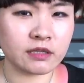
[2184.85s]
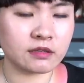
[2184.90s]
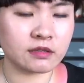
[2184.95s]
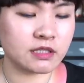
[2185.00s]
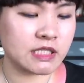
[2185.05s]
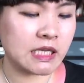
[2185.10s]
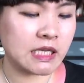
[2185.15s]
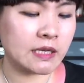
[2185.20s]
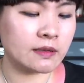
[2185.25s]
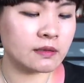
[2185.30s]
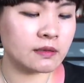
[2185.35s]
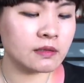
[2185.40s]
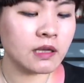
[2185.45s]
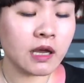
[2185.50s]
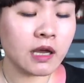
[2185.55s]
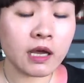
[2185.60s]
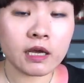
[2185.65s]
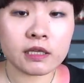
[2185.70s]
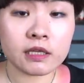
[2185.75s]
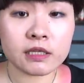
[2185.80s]
tin
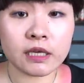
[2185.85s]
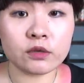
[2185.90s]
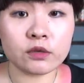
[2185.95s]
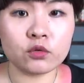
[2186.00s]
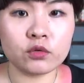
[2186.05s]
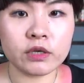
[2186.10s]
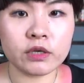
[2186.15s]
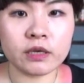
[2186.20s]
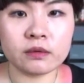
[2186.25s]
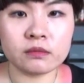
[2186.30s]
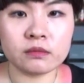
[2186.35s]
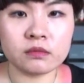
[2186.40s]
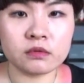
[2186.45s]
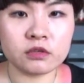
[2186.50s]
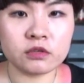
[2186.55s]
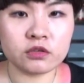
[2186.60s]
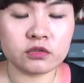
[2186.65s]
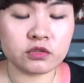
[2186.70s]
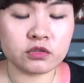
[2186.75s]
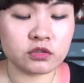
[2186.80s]
that you can
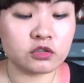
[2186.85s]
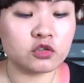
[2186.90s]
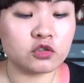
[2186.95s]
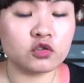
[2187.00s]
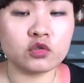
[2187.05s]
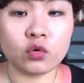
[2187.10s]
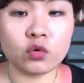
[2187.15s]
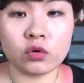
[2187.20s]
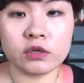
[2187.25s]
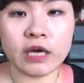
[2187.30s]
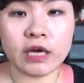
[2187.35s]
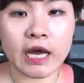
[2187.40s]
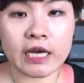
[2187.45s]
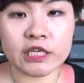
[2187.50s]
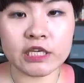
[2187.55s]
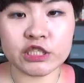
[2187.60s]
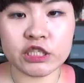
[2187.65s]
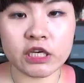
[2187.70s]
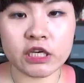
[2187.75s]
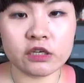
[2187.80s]
just store the
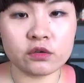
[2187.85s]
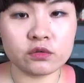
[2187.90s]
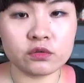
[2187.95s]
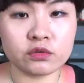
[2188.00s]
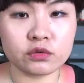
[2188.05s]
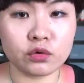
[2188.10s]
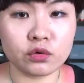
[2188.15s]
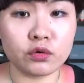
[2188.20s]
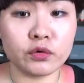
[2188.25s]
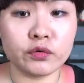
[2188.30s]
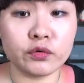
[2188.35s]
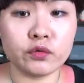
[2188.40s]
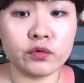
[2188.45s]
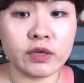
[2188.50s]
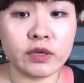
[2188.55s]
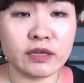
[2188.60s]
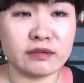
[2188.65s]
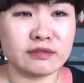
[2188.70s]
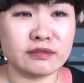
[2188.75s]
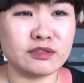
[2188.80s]
eyeshadows, or you
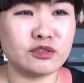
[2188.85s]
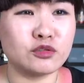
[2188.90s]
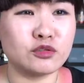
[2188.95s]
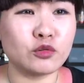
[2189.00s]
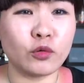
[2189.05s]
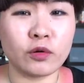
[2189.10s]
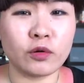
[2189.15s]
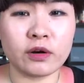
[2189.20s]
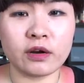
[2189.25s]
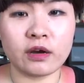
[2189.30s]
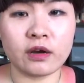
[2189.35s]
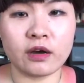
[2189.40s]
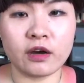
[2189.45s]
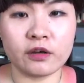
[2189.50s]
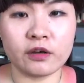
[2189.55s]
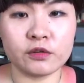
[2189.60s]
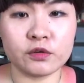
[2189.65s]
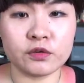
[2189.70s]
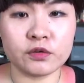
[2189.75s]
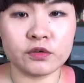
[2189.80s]
can store
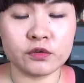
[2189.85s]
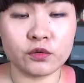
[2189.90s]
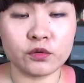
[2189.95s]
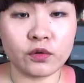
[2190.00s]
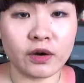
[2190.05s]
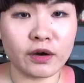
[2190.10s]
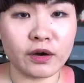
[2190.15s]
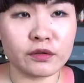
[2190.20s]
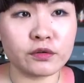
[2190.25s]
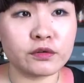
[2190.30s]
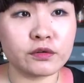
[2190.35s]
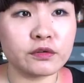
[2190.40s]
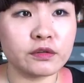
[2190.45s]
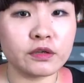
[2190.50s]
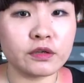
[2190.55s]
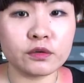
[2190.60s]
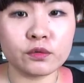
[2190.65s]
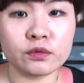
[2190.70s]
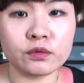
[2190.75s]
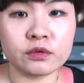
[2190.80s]
other your other
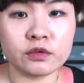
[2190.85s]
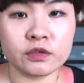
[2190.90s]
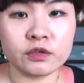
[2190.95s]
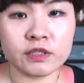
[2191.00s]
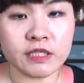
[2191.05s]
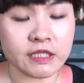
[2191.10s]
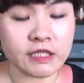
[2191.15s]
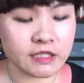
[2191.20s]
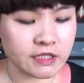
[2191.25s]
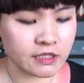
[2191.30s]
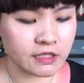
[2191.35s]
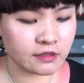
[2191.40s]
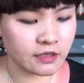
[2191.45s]
little goodies in